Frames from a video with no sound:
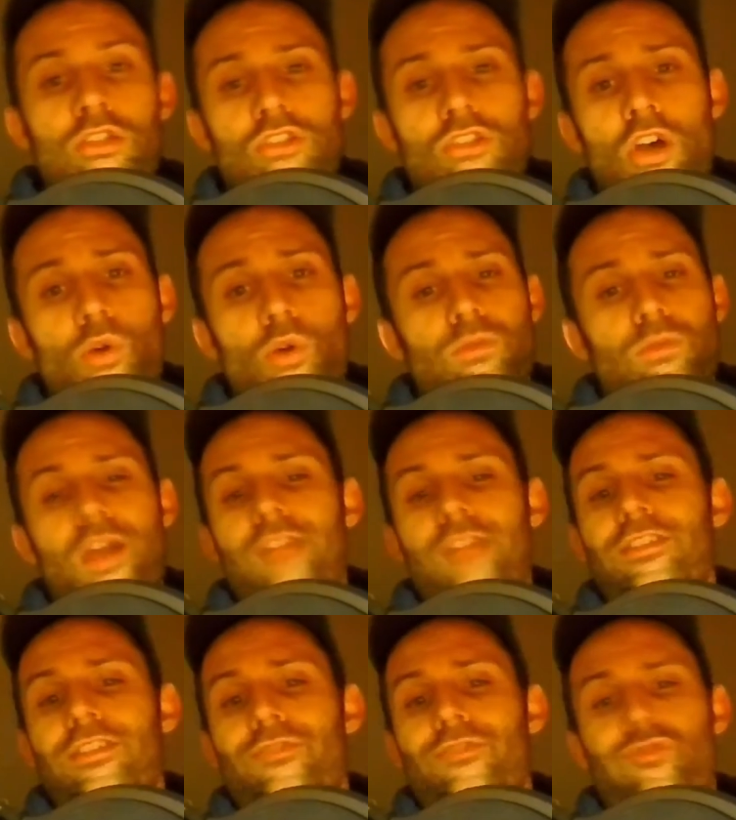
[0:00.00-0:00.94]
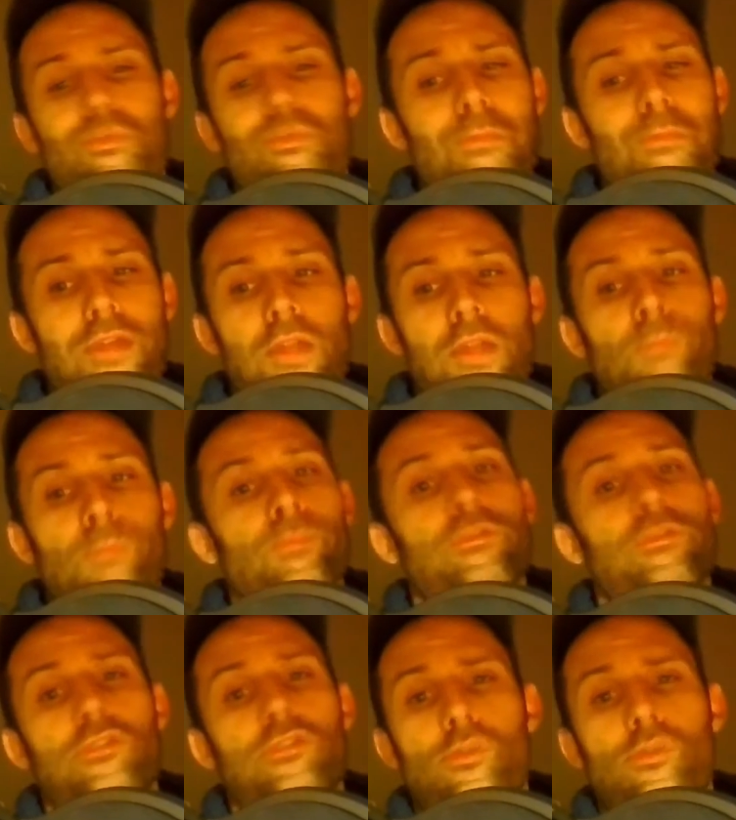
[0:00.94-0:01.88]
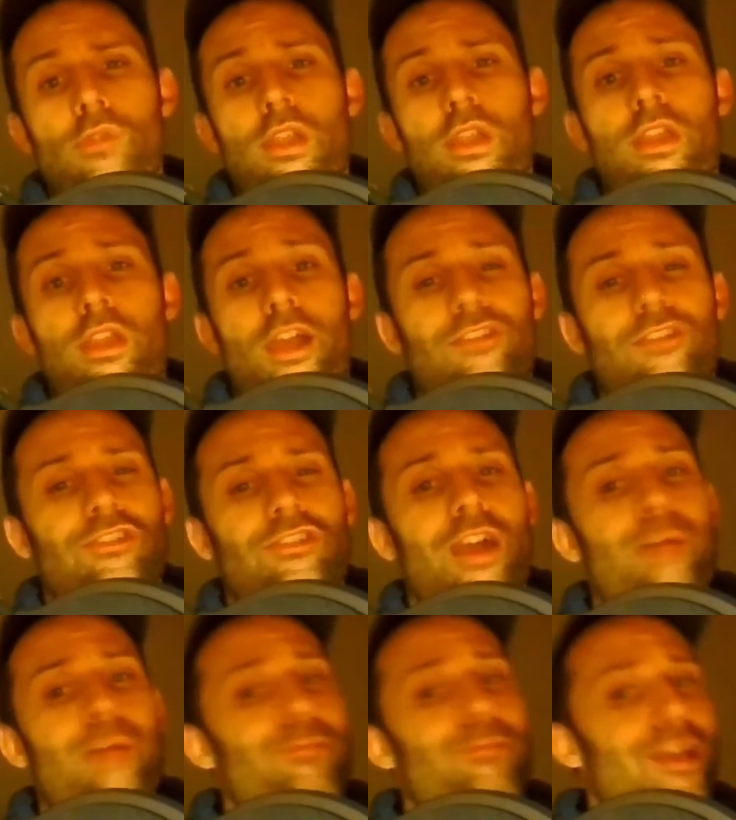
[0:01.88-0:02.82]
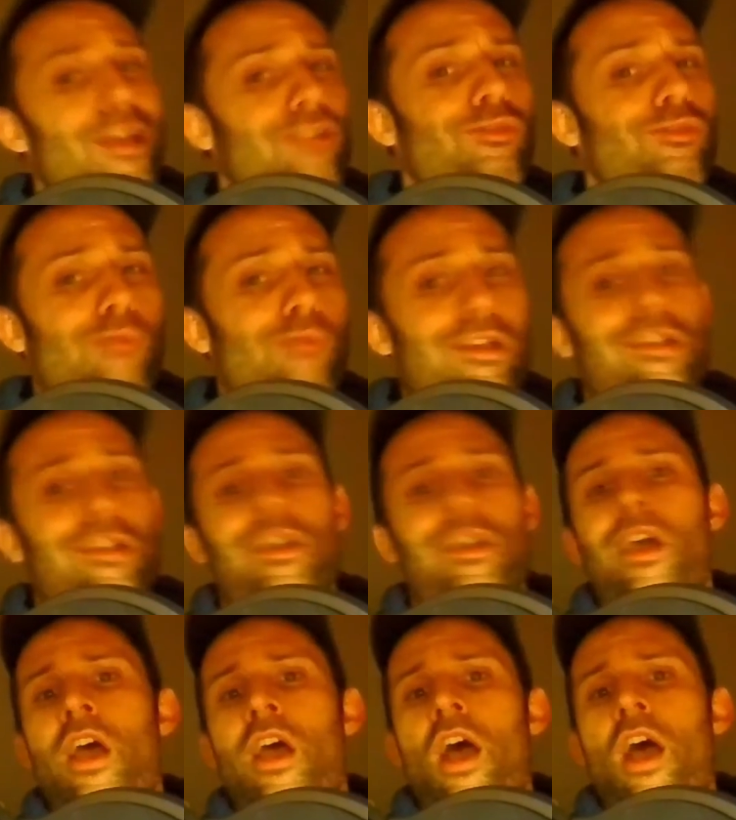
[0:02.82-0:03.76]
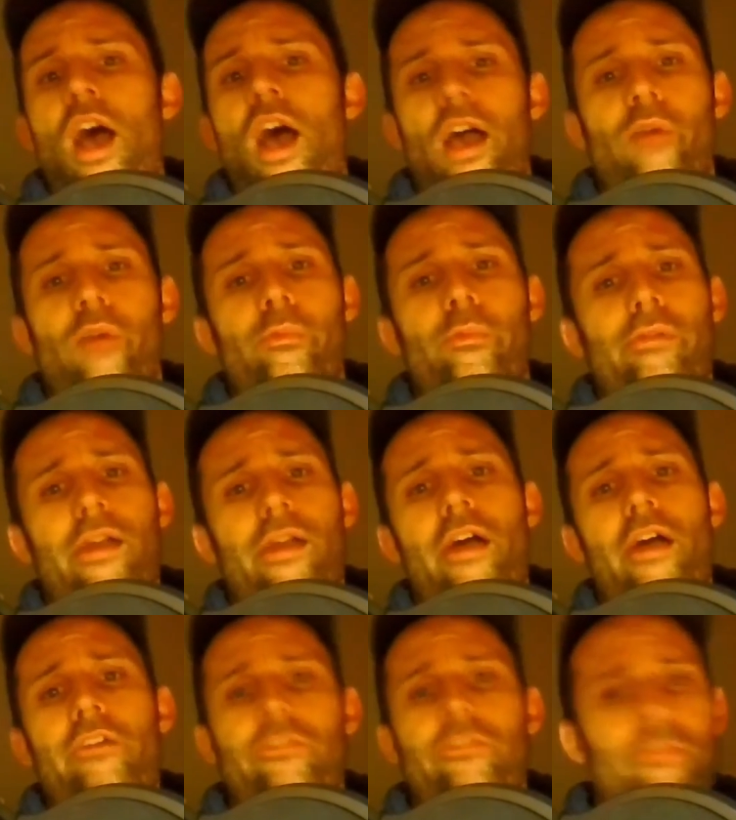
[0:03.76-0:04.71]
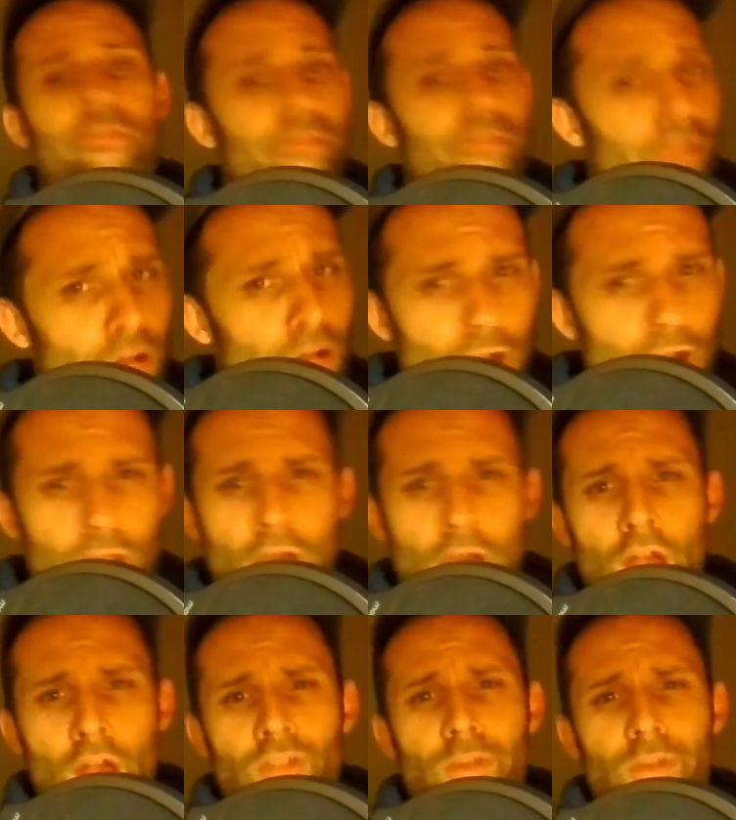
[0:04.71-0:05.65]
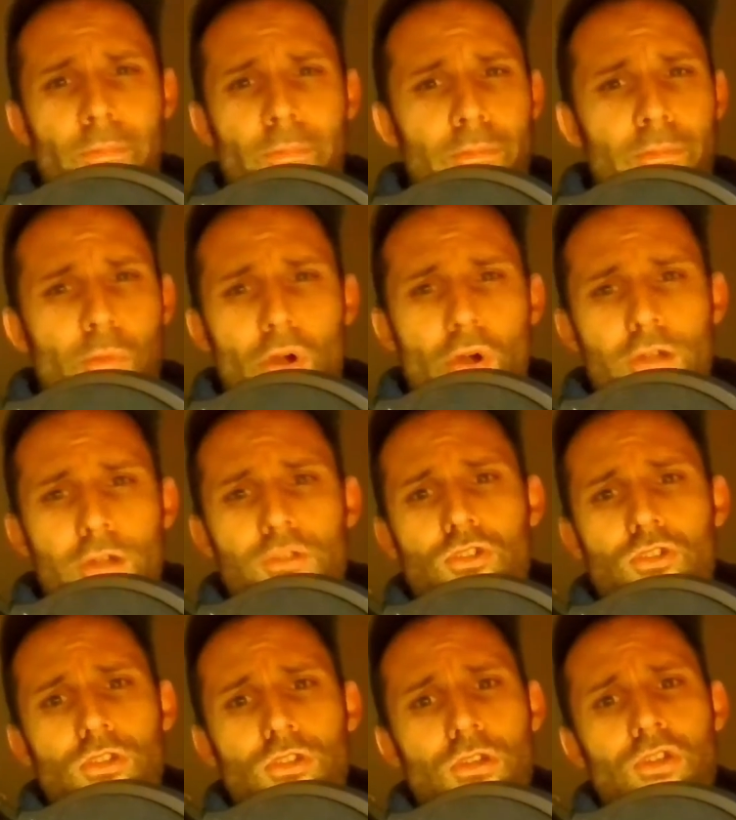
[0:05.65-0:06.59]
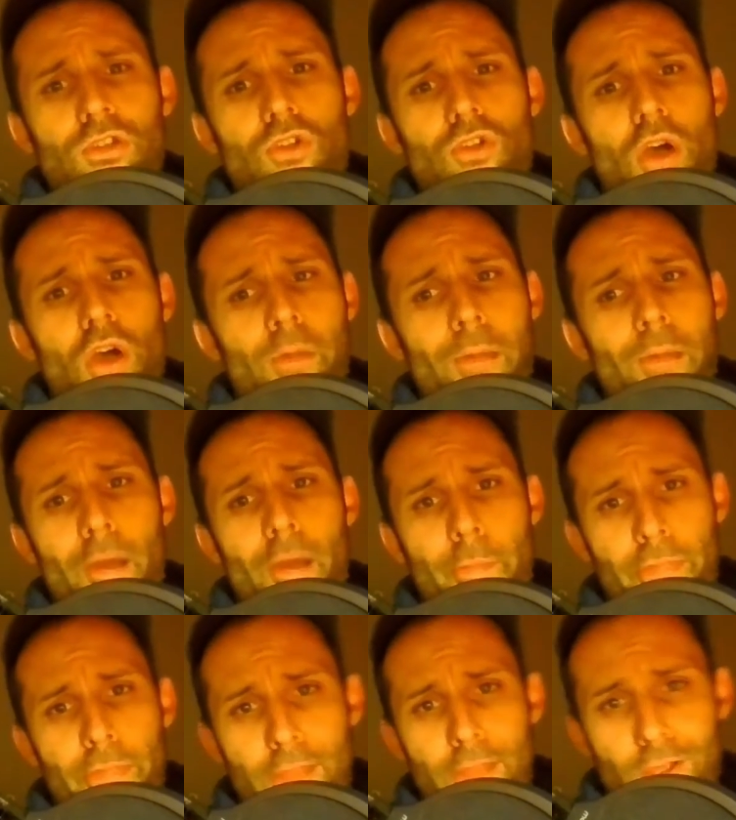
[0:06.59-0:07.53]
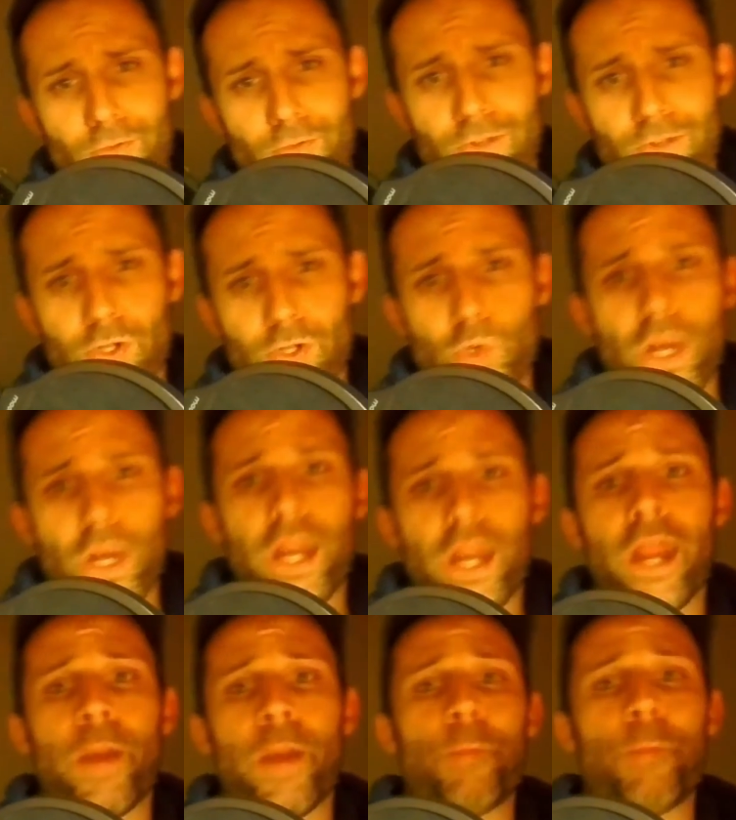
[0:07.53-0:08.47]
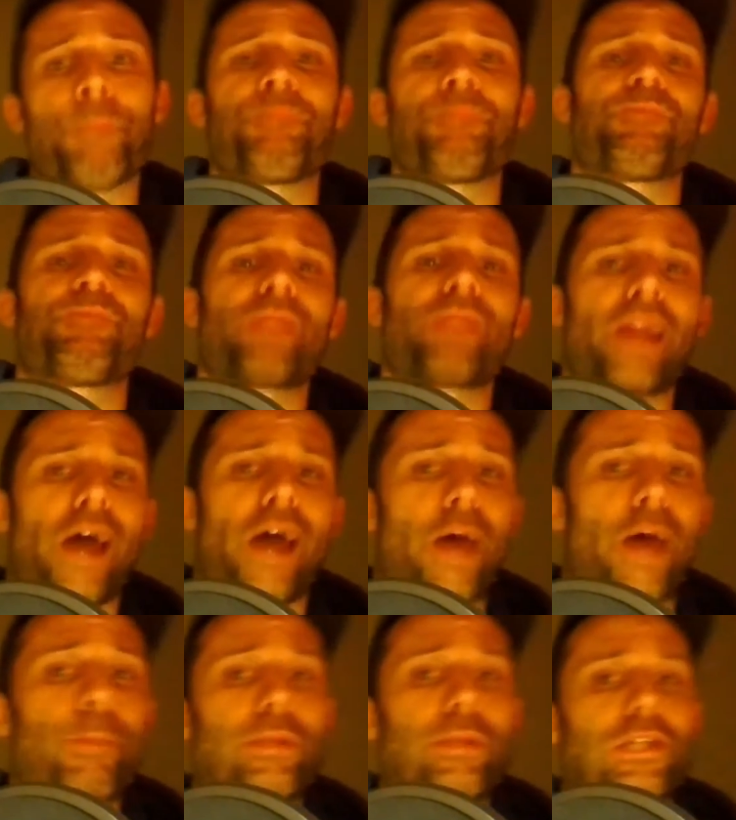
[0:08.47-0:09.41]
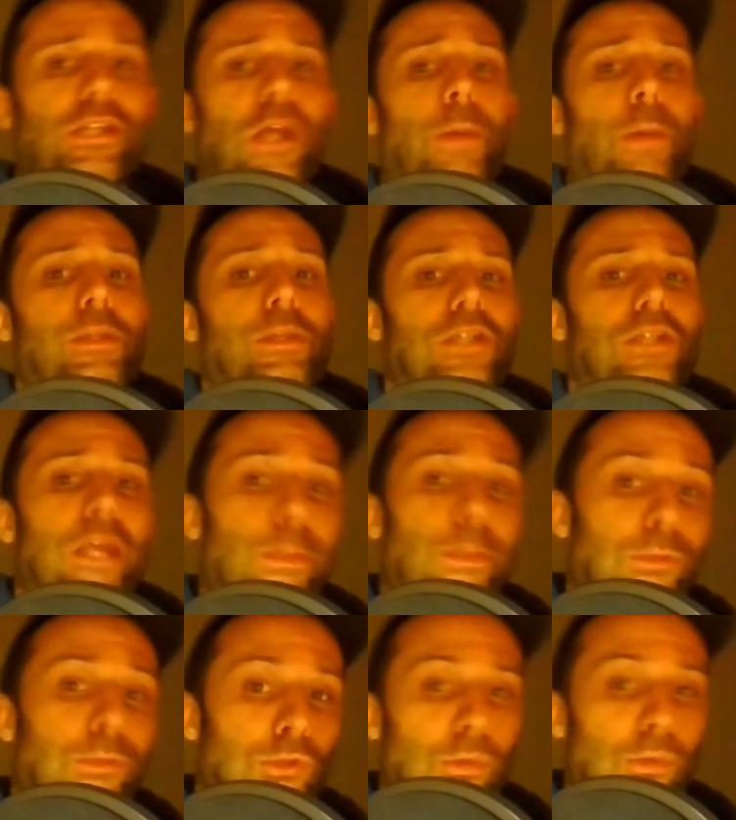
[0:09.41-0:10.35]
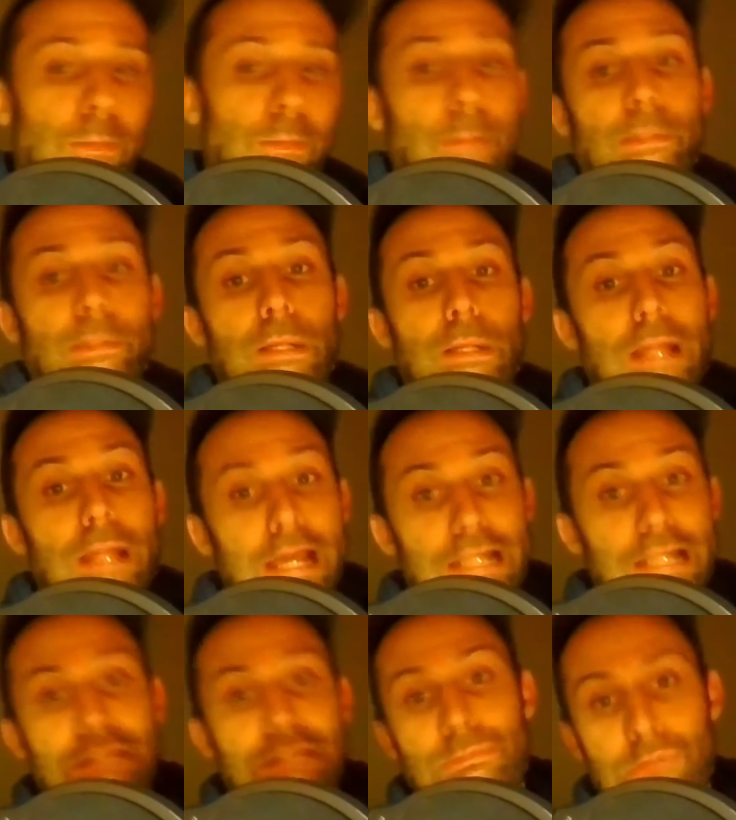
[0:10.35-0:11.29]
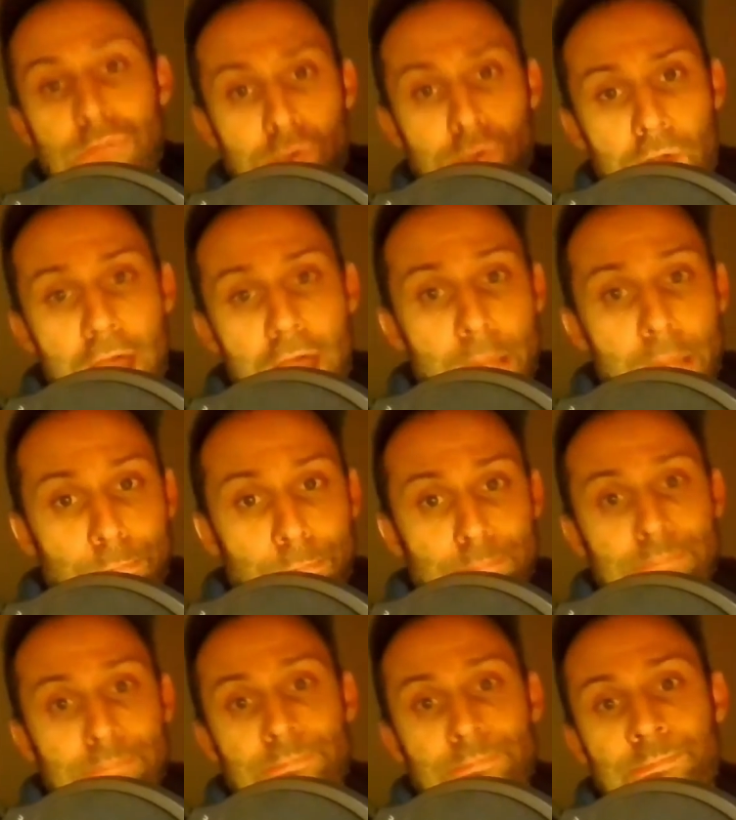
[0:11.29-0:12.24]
So that's it from me. Tune in next time. Next week, I hope we have something more interesting to talk about. But thanks for tuning in. I've been Shabby Shambles. Remember to like and subscribe.